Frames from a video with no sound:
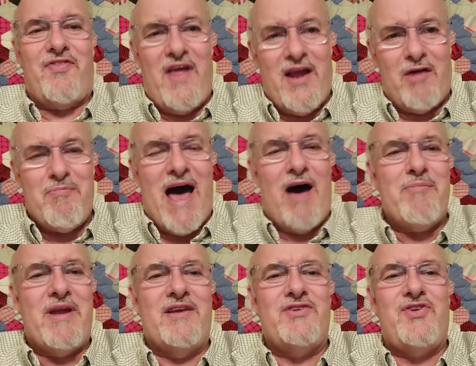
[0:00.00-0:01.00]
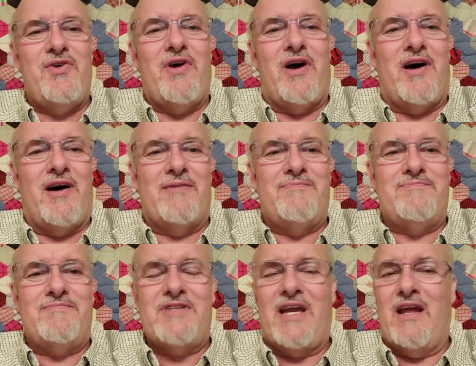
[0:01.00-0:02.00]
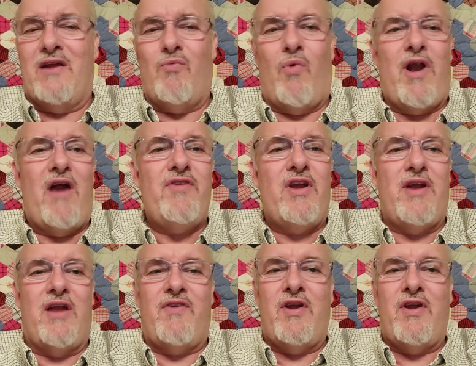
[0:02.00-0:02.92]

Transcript: think about me as you, uh, again, whatever you need.